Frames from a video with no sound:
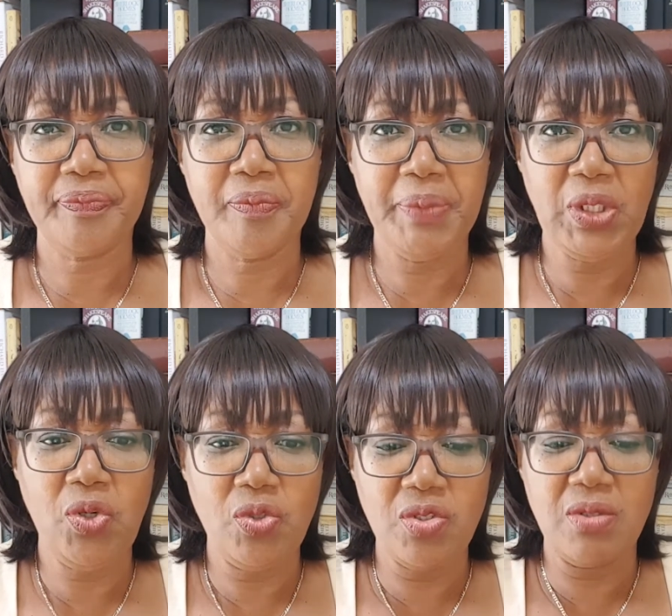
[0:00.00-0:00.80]

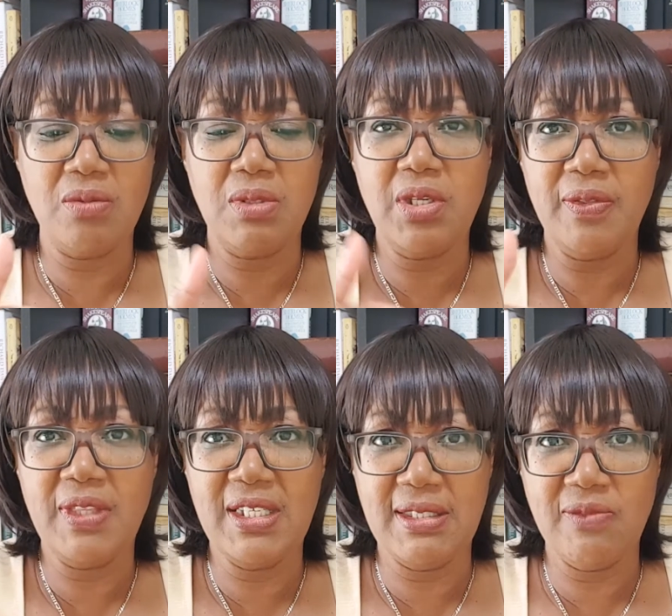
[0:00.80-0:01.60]
because certain
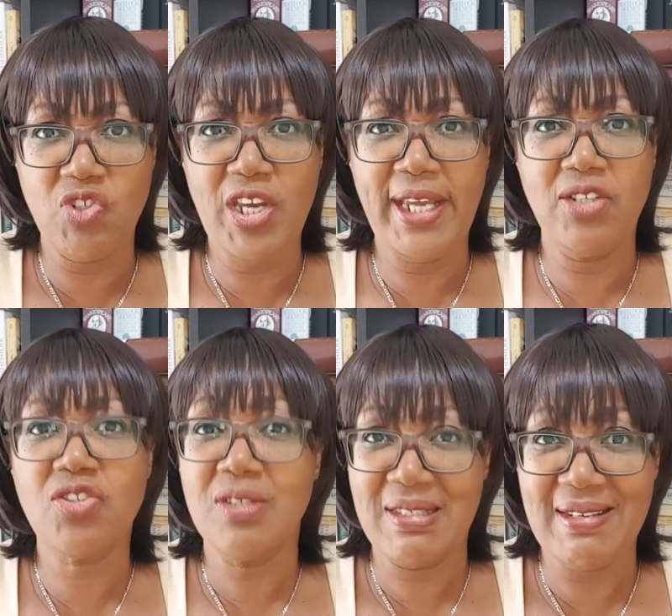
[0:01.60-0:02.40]
things have changed.
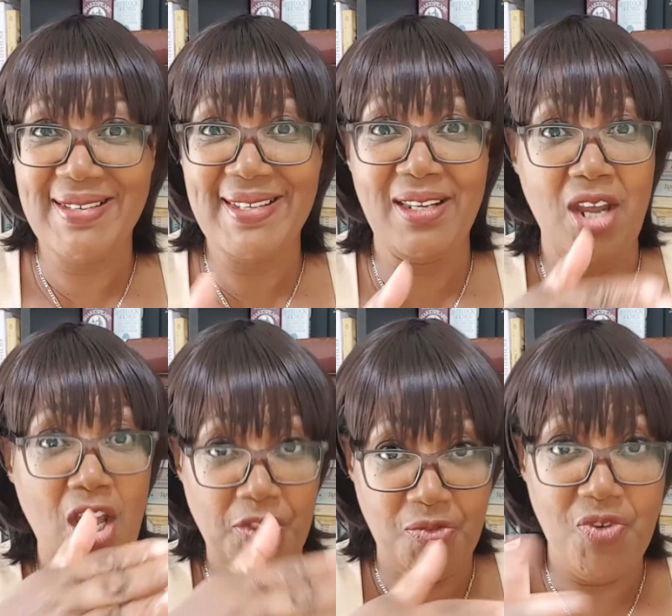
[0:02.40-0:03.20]
As I said,
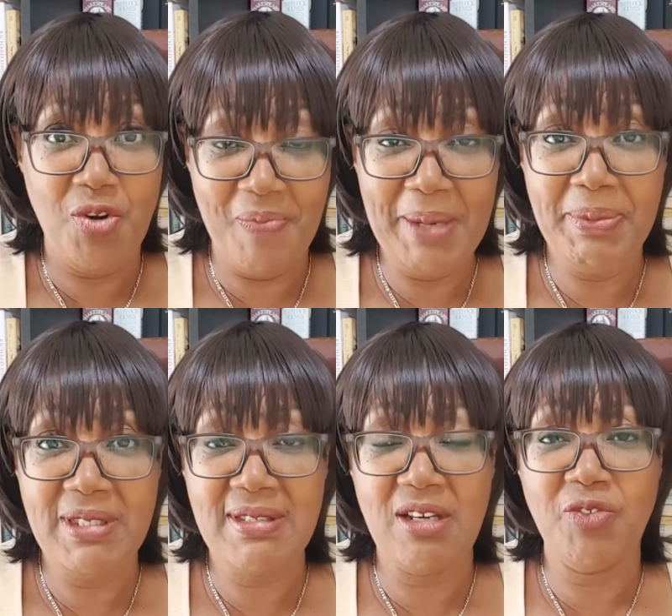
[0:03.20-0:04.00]
the roadmap
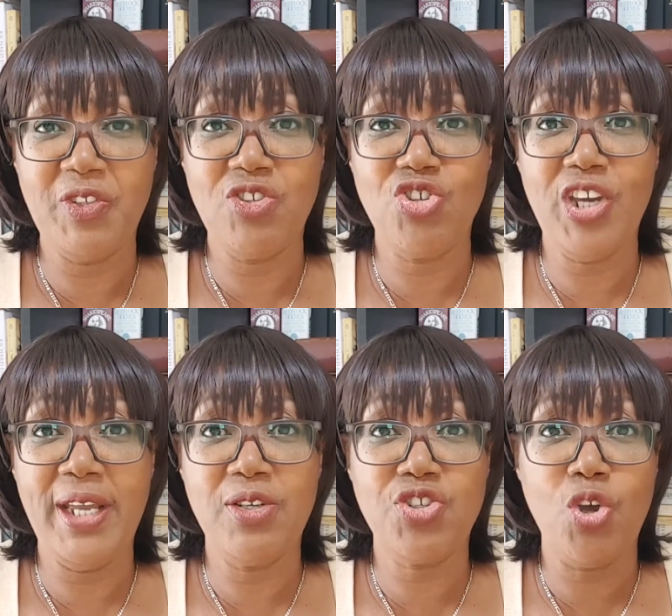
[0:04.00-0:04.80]
itself has
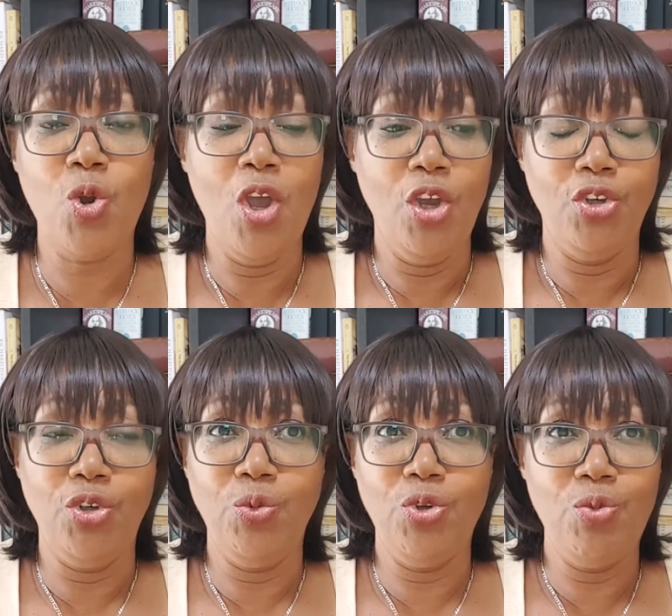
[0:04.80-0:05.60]
changed. So
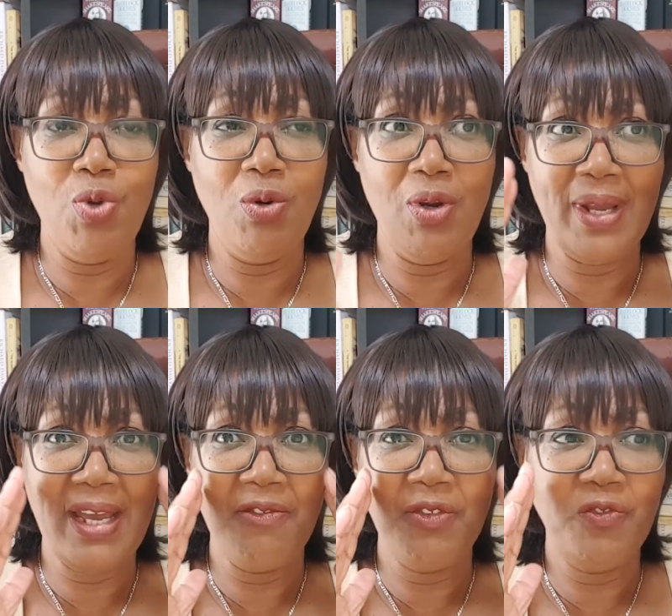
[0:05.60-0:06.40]
you no longer
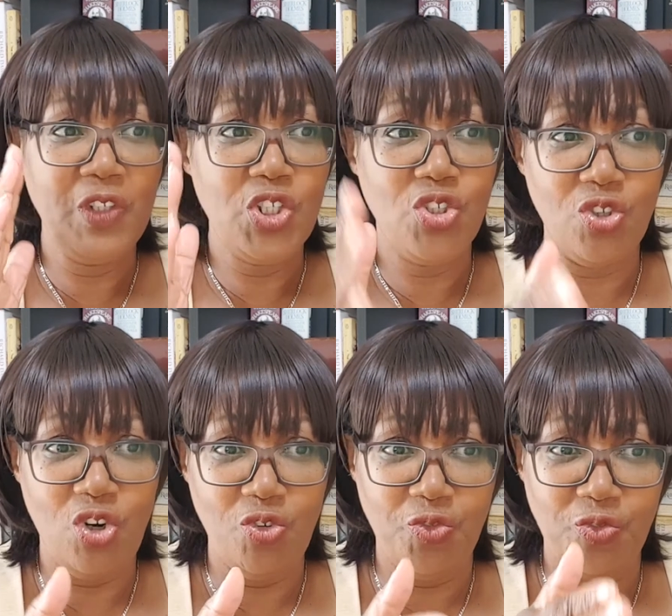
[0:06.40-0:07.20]
have a vision
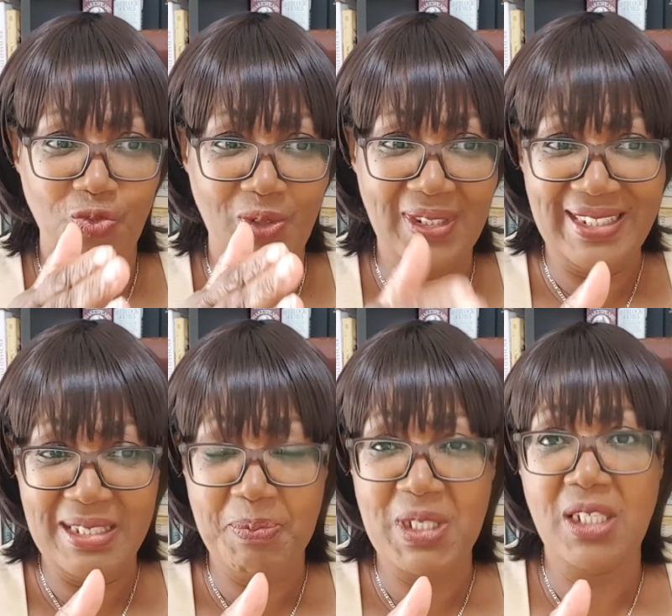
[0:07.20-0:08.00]
of this
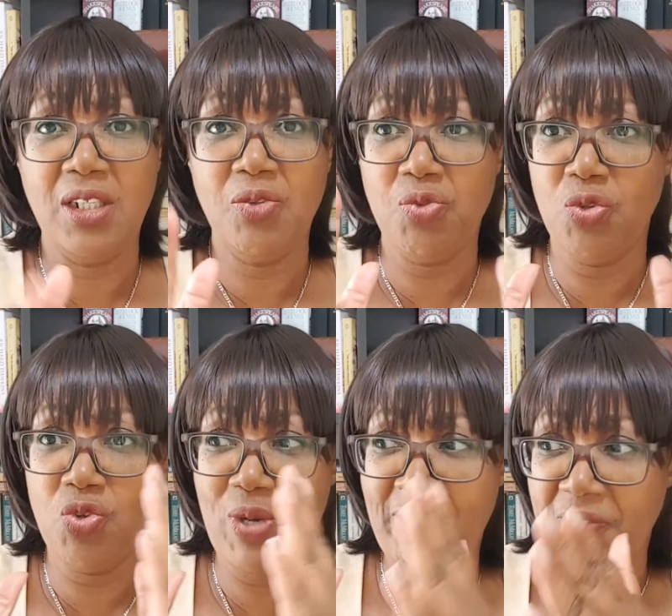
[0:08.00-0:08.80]
particular route, you
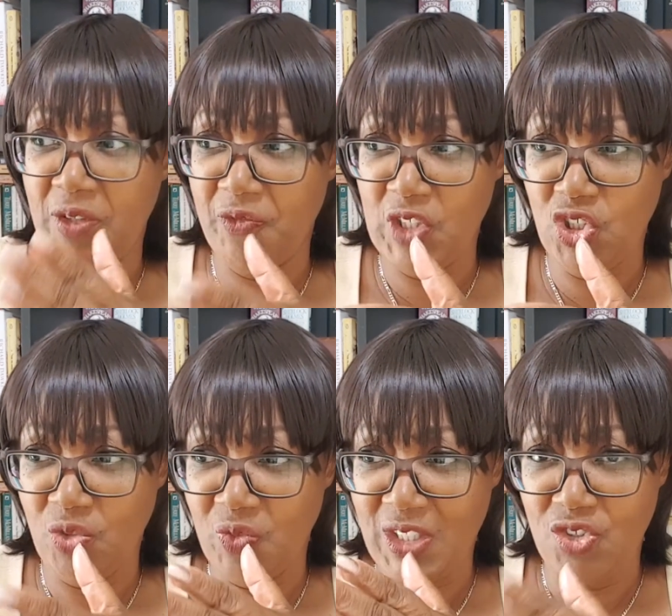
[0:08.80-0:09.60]
have a vision
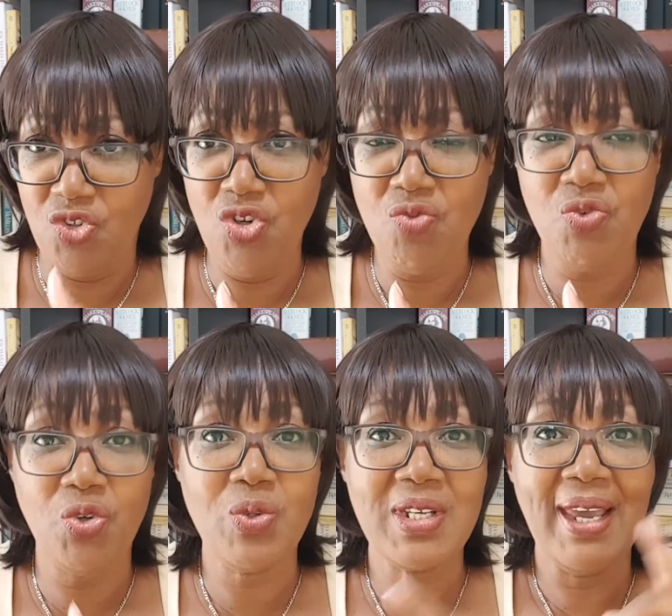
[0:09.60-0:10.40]
of this new
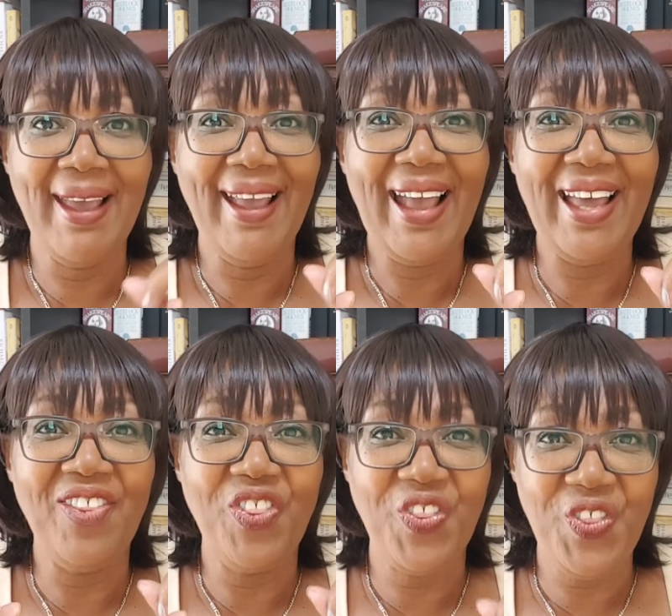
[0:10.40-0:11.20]
route.
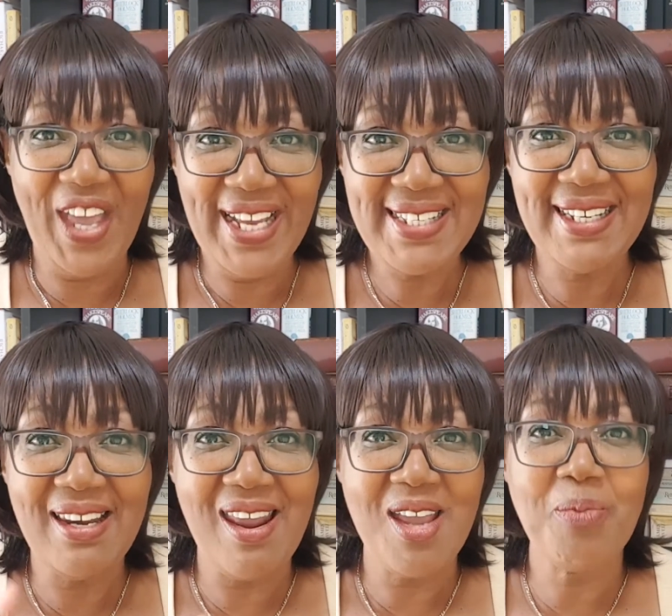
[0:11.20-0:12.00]
And that
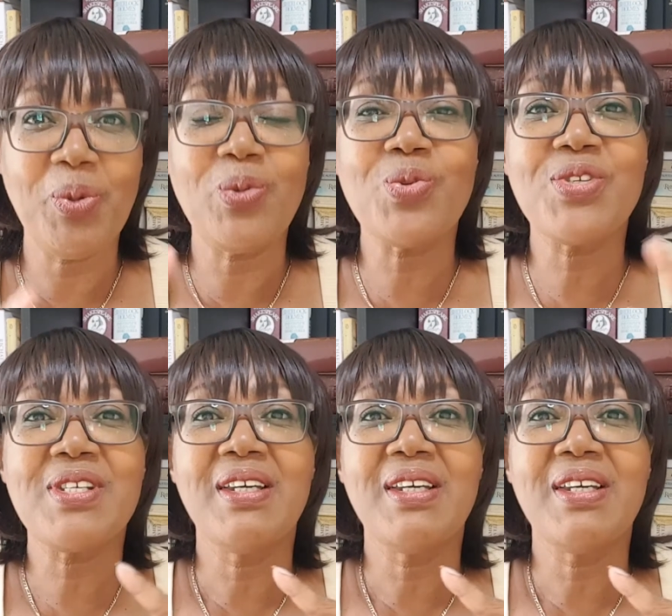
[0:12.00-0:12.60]
enables